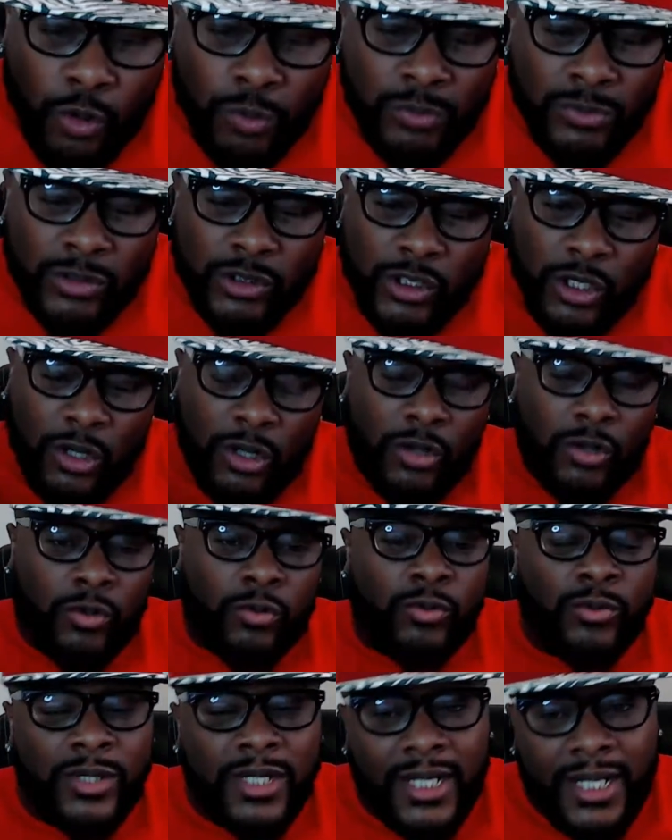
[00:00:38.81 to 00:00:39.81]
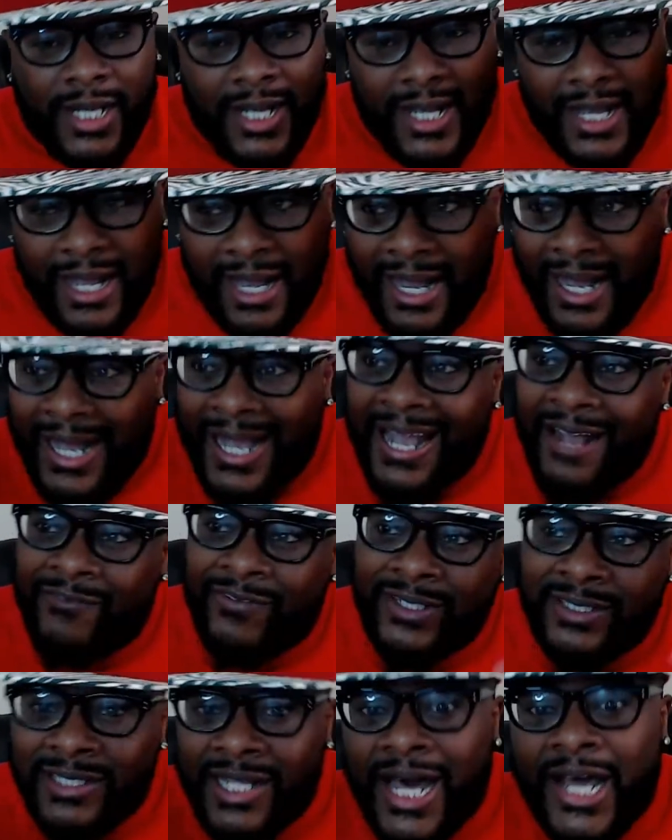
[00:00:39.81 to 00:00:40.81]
So I have a lot